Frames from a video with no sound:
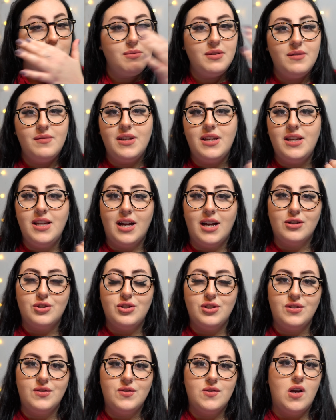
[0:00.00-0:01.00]
you believe that he
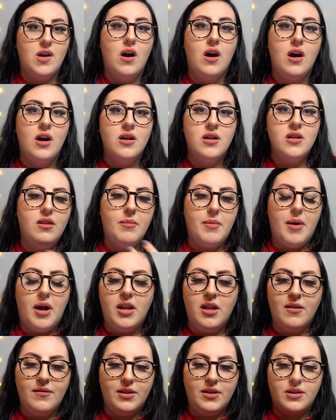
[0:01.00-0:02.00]
actually saw the
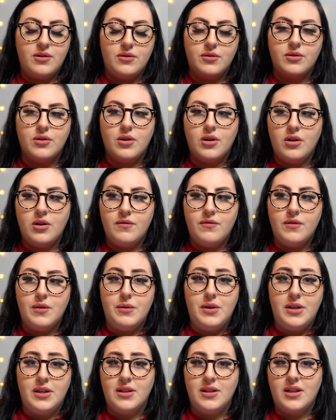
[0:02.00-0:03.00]
body of a little girl
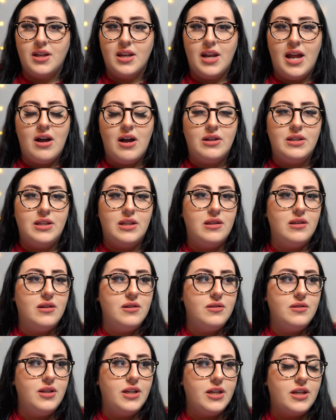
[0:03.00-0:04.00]
floating in the canal and then,
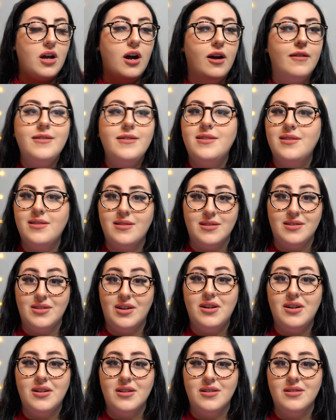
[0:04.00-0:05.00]
the, like, obviously the
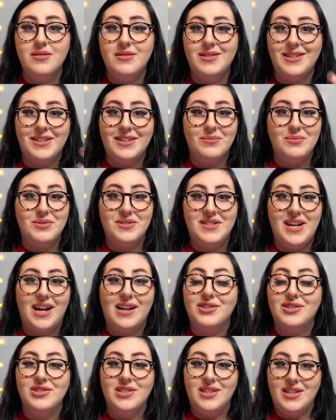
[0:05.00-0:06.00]
doll, like, was
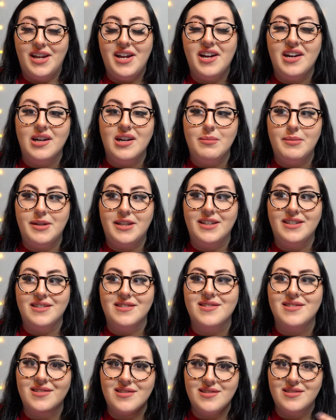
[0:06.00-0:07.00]
actually there
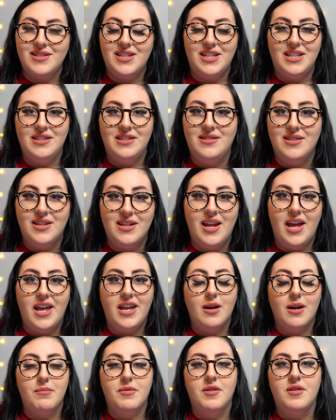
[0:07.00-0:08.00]
because he did
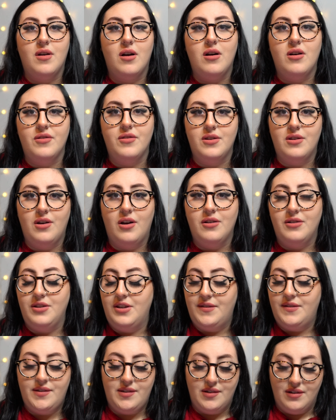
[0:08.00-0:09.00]
hang up the doll. The doll
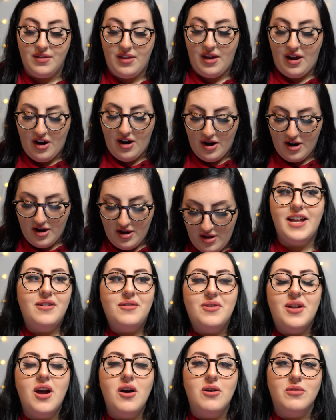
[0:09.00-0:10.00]
is still there. I
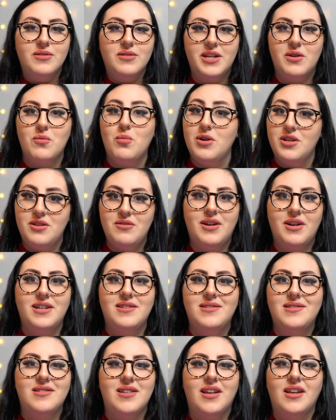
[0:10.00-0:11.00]
don't know. Like, what do you
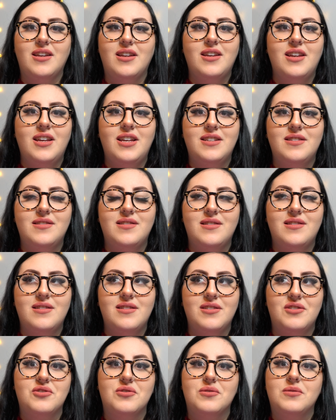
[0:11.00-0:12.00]
guys think is
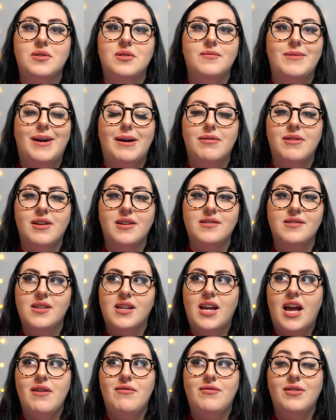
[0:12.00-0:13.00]
the truth about this?
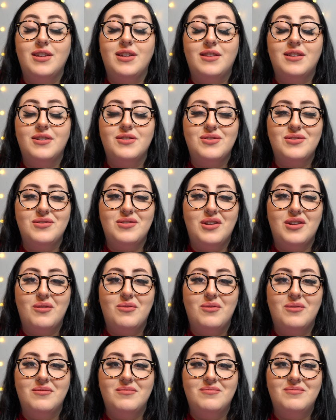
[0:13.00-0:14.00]
Like, I feel like there's
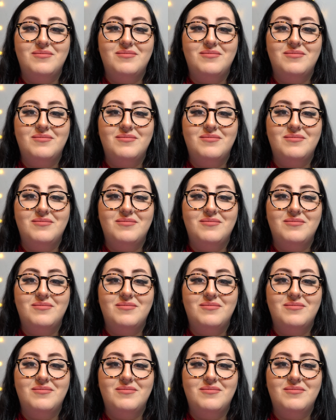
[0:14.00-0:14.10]
no